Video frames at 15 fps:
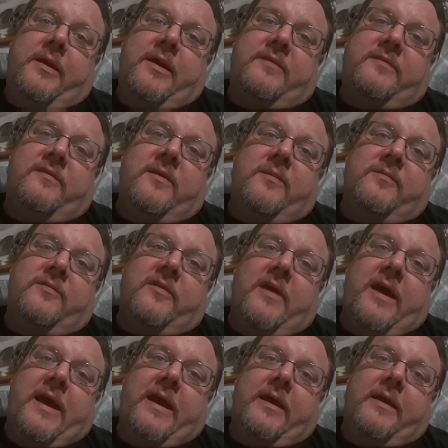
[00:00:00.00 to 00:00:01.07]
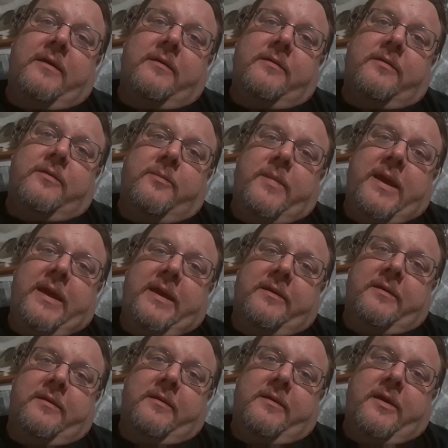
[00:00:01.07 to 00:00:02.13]
it seems like the
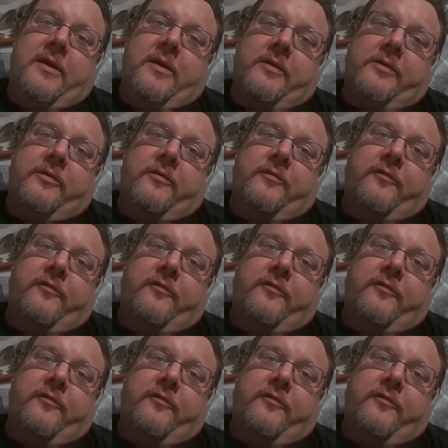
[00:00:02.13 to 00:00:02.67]
main character